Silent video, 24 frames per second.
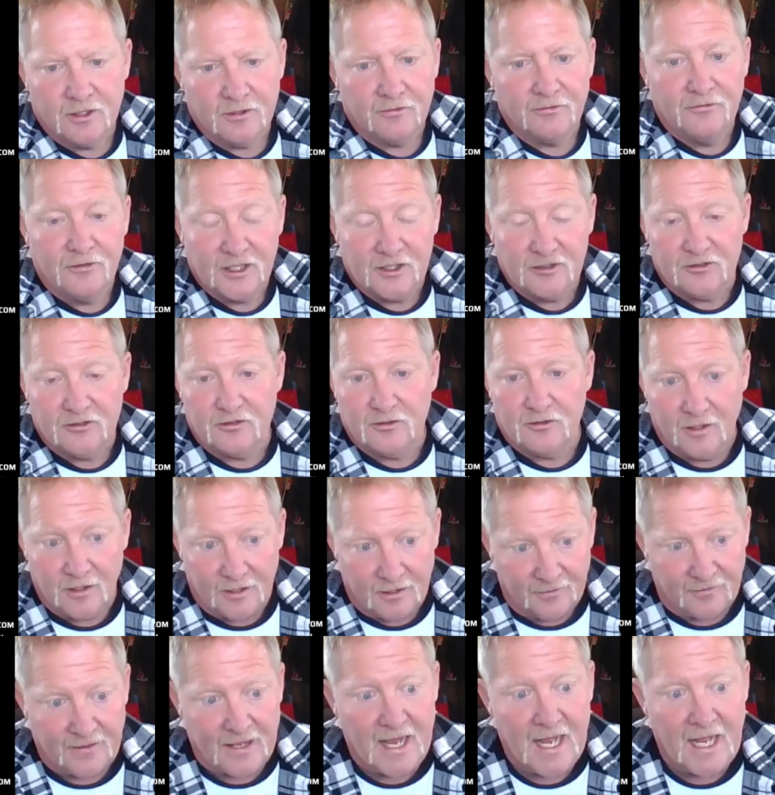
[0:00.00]
to fix
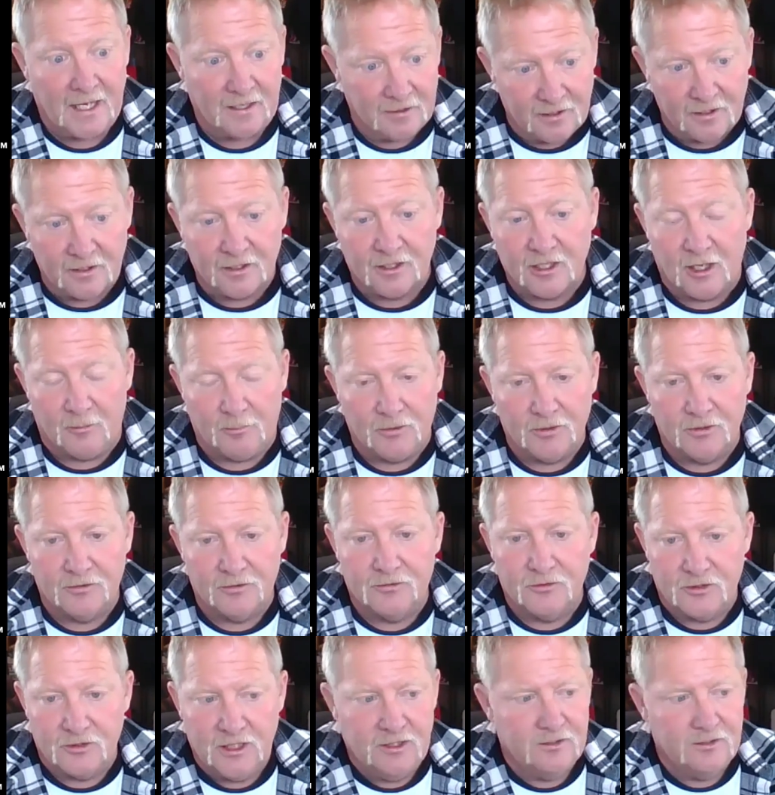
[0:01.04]
that in a couple
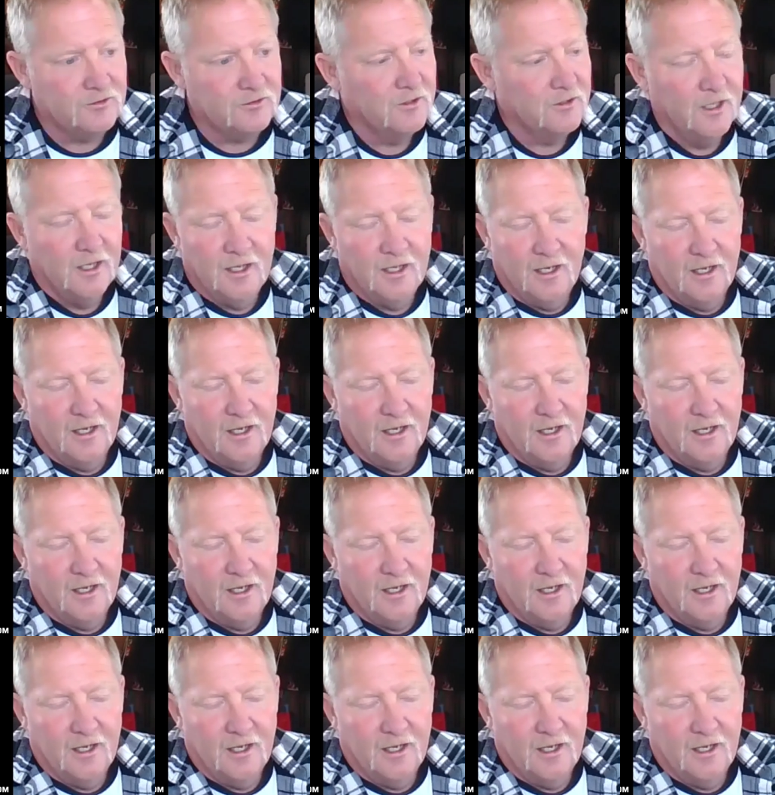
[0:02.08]
of seats.